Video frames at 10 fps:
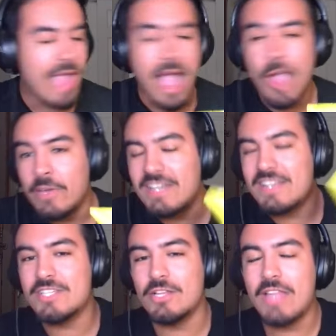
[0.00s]
I waited
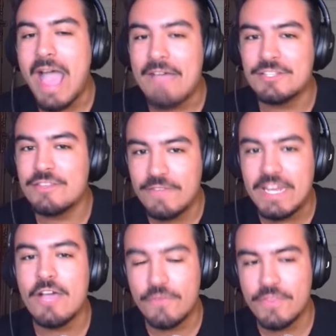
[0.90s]
until after the
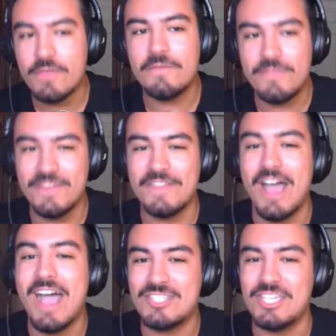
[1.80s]
video for the
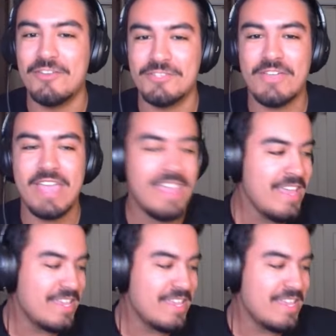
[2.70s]
hot Cheetos, okay?